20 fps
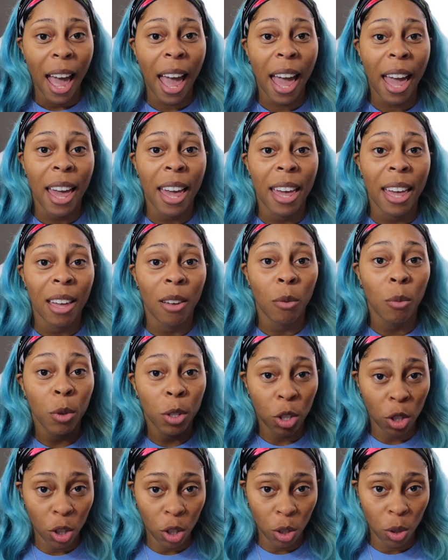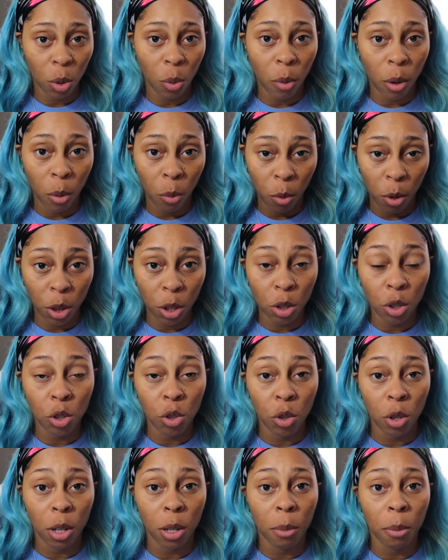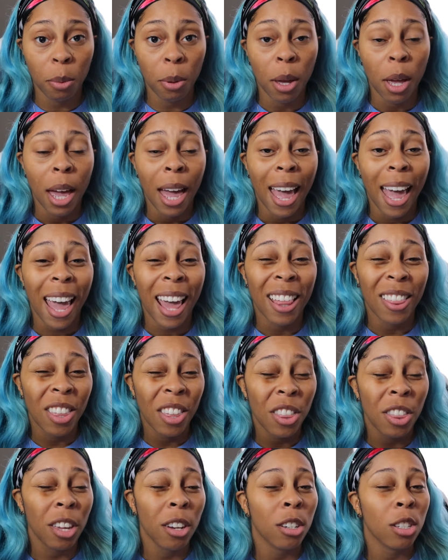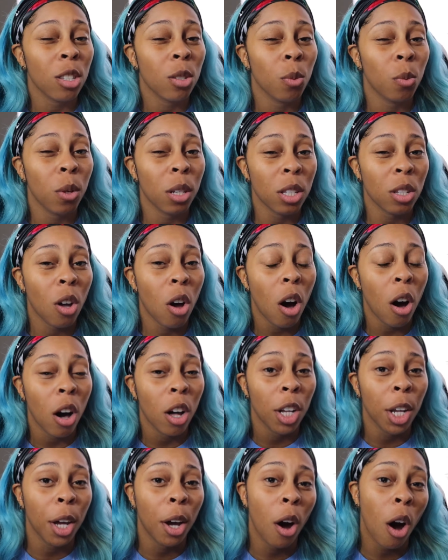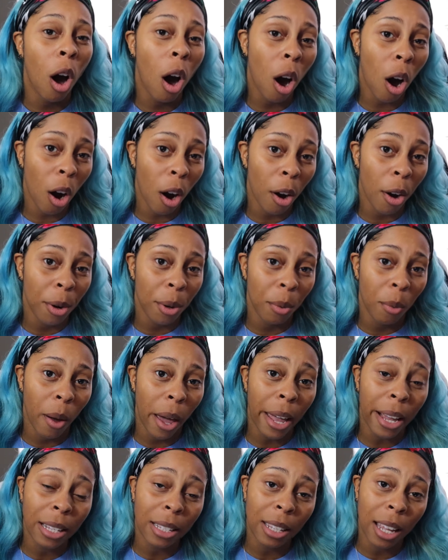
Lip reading: which is the one with the strip, and then there's what's called a hard wax.